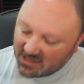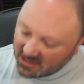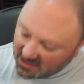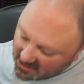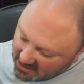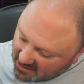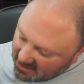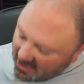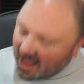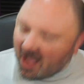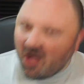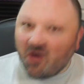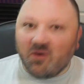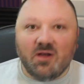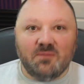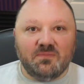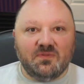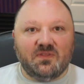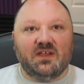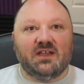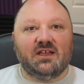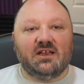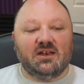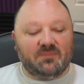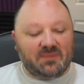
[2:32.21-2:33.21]
Now I'm
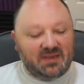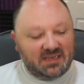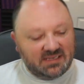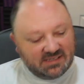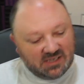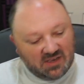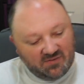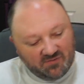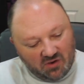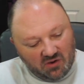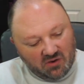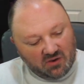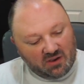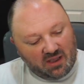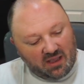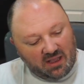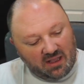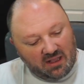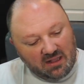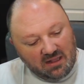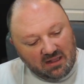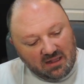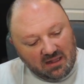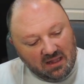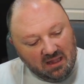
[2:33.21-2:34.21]
thinking to myself, okay,
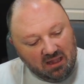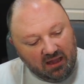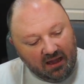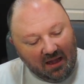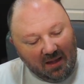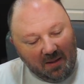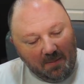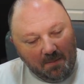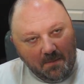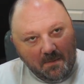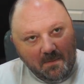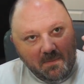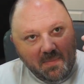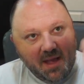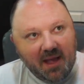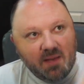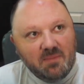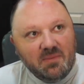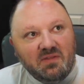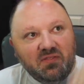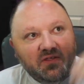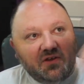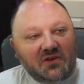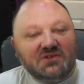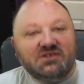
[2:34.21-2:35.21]

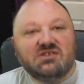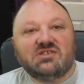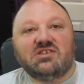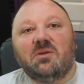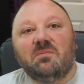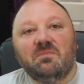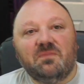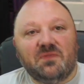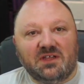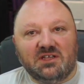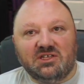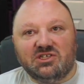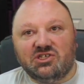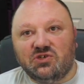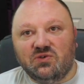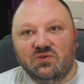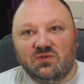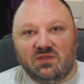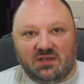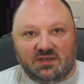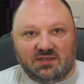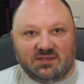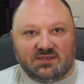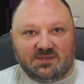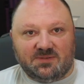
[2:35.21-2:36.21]
maybe there's something to
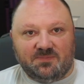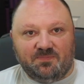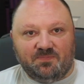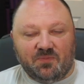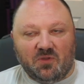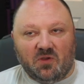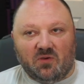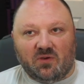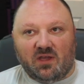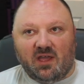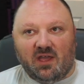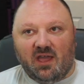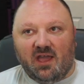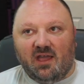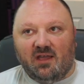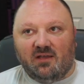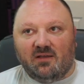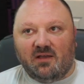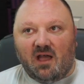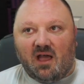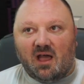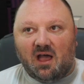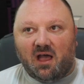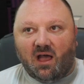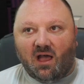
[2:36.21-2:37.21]
this okay
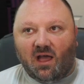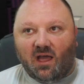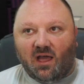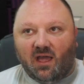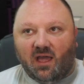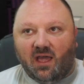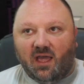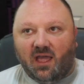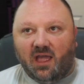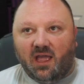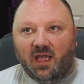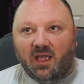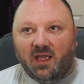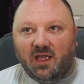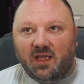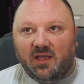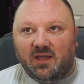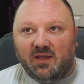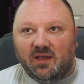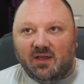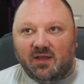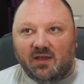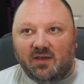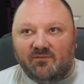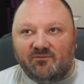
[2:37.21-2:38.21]

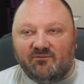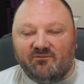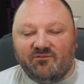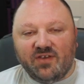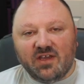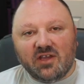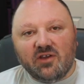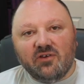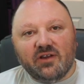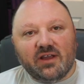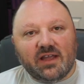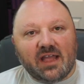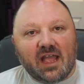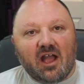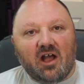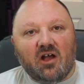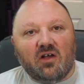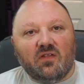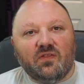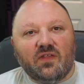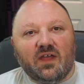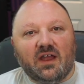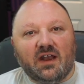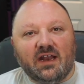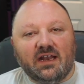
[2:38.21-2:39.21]
i figuring
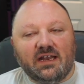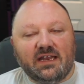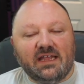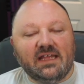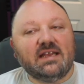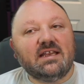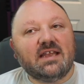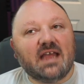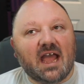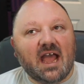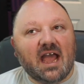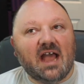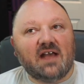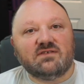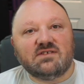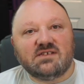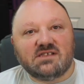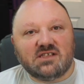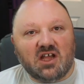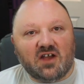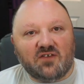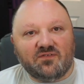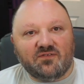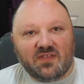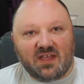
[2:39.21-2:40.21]
out that i need to have
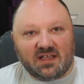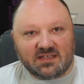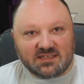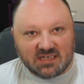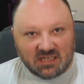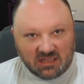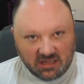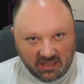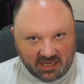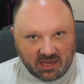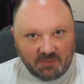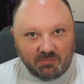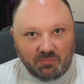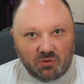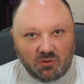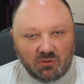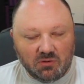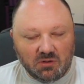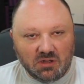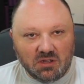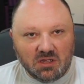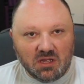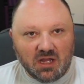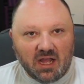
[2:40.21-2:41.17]
stuff that's clickable